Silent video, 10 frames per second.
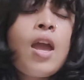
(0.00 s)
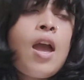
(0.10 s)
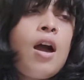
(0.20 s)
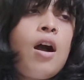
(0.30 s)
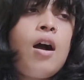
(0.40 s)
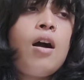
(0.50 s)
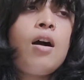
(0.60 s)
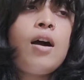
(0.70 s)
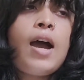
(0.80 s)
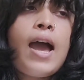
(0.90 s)

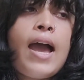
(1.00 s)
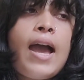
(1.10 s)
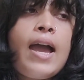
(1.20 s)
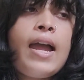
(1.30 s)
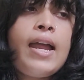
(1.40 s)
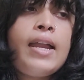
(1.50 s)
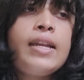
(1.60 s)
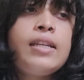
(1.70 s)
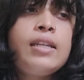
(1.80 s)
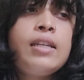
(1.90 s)

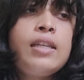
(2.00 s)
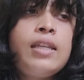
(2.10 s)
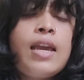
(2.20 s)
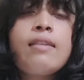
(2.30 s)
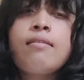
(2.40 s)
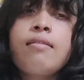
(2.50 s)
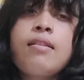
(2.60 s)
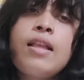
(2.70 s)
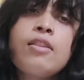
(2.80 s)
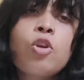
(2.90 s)
And
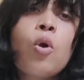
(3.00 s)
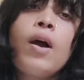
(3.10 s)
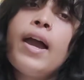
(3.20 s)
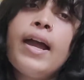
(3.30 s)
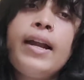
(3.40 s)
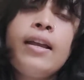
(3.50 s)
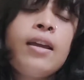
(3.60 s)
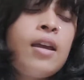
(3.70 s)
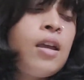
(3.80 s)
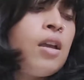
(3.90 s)
yes, let's go ahead.
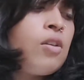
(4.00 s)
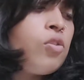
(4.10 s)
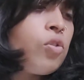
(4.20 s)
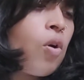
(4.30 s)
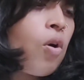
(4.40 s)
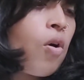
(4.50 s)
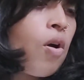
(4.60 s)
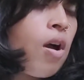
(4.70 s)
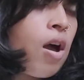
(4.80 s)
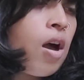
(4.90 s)

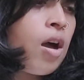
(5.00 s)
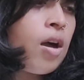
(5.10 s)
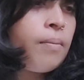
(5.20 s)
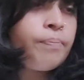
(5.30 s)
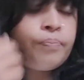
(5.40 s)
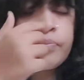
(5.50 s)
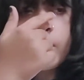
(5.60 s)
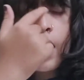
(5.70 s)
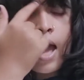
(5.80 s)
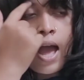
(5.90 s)
So
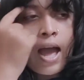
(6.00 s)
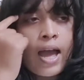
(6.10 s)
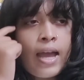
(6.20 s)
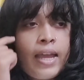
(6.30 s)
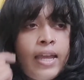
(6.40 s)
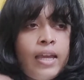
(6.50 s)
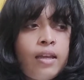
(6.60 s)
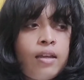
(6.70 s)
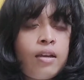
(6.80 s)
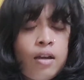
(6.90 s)

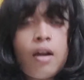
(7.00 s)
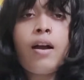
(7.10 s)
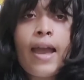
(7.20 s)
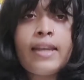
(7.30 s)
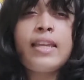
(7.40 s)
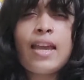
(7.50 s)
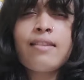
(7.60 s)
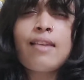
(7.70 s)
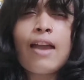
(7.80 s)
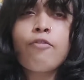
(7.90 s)
I
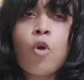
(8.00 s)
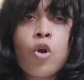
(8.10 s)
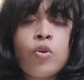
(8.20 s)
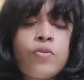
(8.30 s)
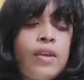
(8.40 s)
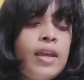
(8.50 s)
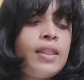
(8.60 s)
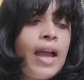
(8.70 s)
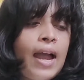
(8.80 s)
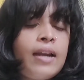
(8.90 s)
forgot to say
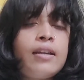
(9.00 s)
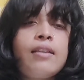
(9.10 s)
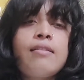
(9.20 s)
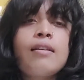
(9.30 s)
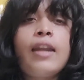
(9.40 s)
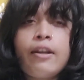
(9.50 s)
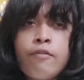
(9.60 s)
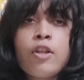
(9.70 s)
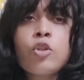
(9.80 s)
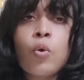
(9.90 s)
that it's a
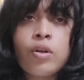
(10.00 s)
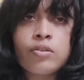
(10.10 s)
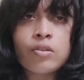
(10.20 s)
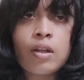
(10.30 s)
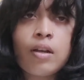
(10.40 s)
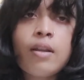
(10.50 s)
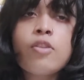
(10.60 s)
Netflix original.